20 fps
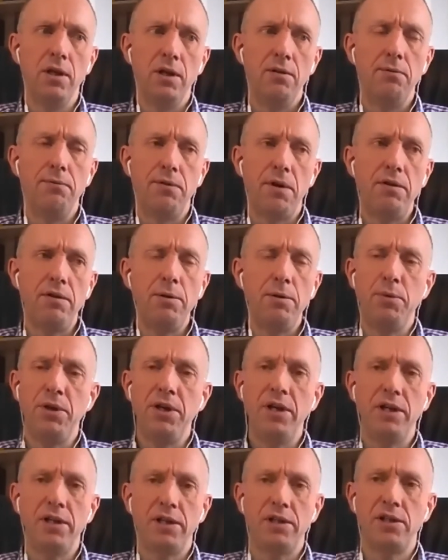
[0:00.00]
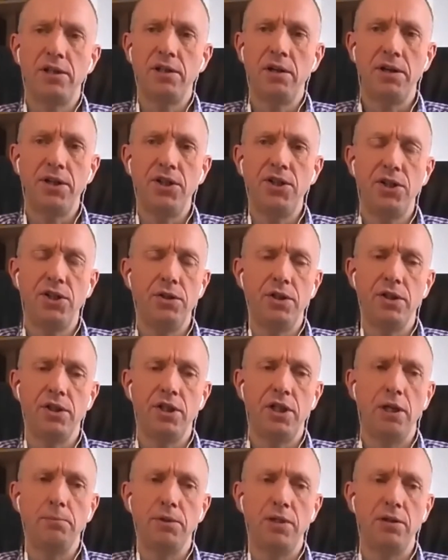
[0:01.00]
very big side issues in
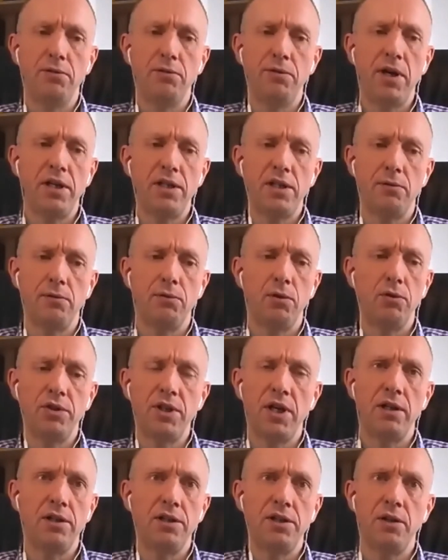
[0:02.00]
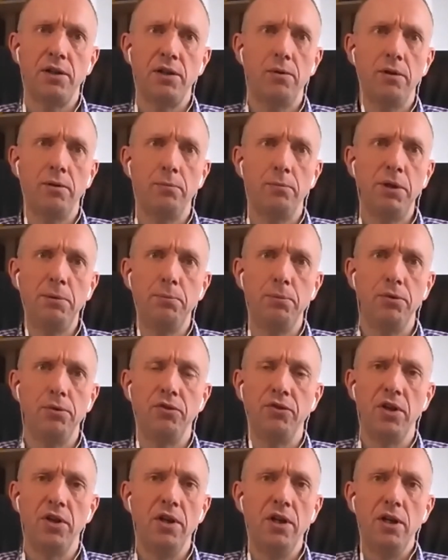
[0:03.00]
terms of the effects of lockdown and so on
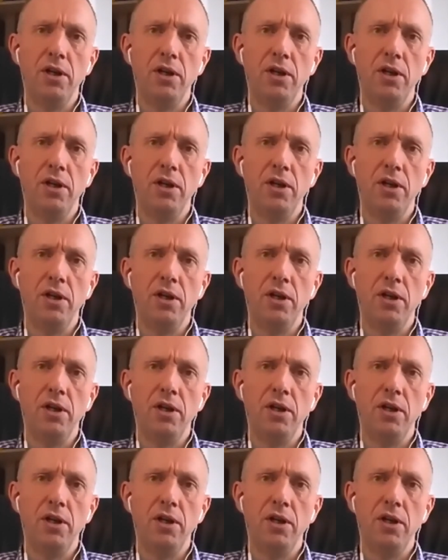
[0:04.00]
people's